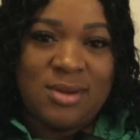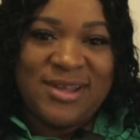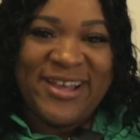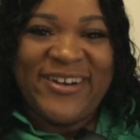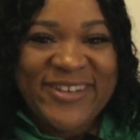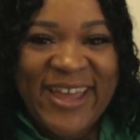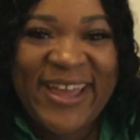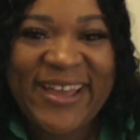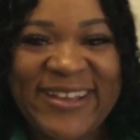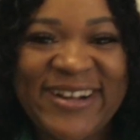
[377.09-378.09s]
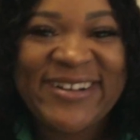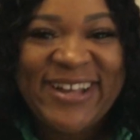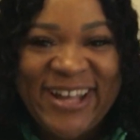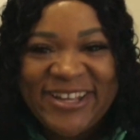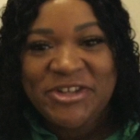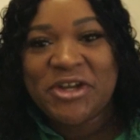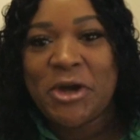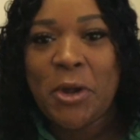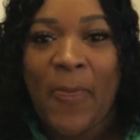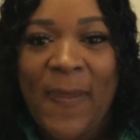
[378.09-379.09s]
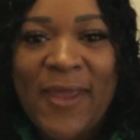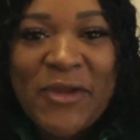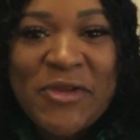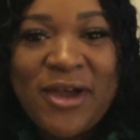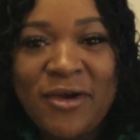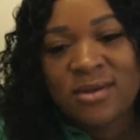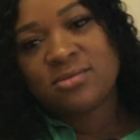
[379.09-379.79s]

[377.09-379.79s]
Okay. Okay, here you go. Here you go.